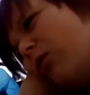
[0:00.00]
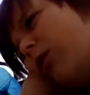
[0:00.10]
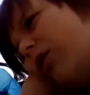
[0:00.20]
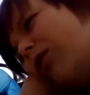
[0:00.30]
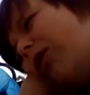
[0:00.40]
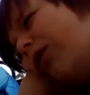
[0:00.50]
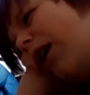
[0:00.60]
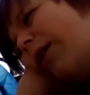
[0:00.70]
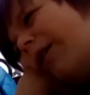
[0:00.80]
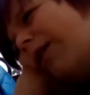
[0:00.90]
called to the
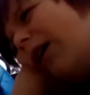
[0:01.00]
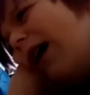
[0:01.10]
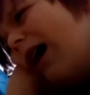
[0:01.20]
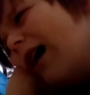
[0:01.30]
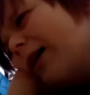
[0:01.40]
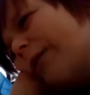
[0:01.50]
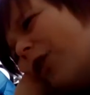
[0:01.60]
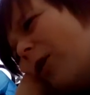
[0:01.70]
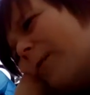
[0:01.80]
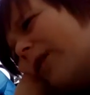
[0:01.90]
others, "Hey, I've
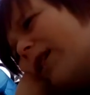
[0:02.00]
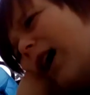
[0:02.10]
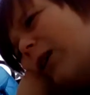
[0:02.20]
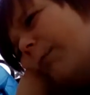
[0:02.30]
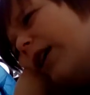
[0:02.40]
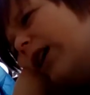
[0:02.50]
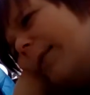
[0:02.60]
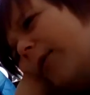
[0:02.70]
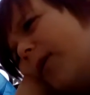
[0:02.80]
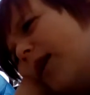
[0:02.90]
opened a can of
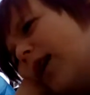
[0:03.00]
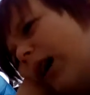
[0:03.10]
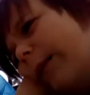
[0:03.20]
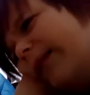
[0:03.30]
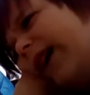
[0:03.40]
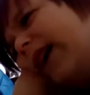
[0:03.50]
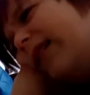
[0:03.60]
pineapple. Come and